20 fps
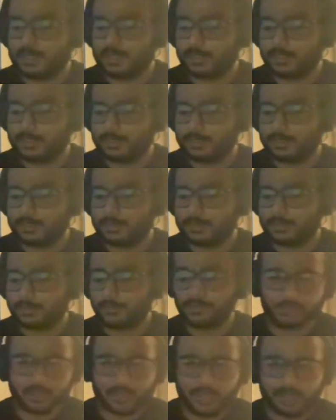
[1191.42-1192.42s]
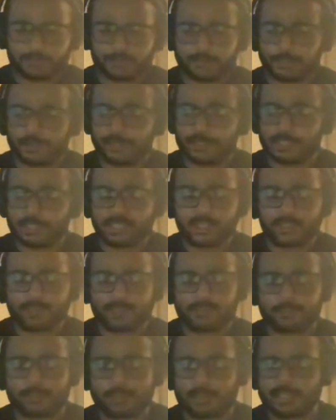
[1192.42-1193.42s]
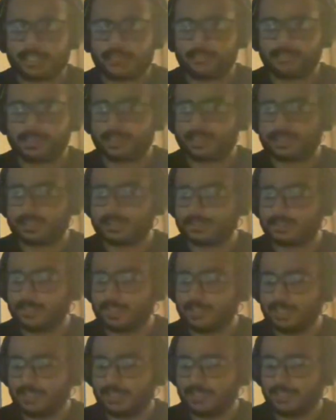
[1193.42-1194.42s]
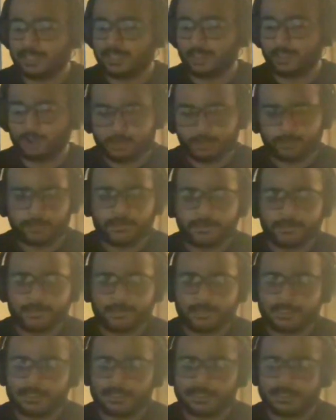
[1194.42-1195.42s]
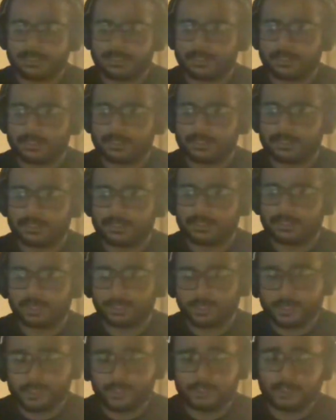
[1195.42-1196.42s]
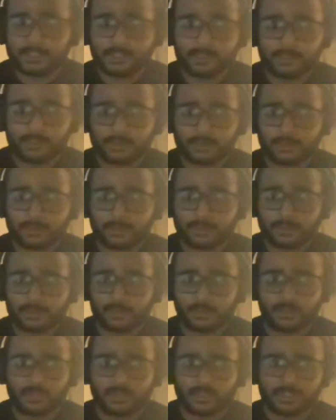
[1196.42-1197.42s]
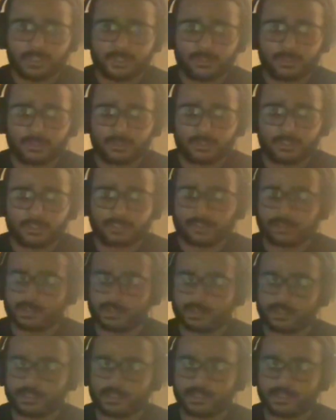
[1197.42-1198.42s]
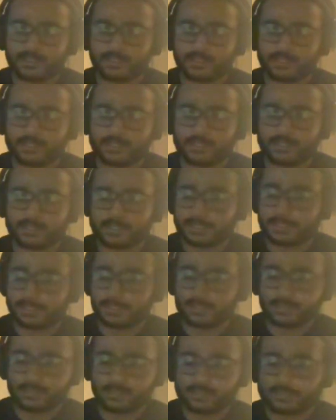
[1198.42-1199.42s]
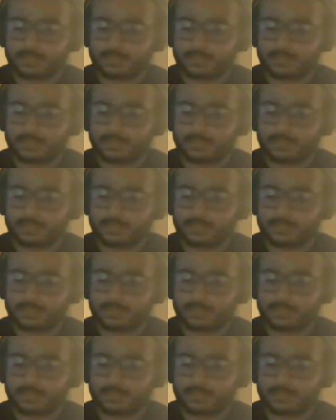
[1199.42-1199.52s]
of after, during and after pandemic is a lot of people study on their own, no real courses, no real certificates, and they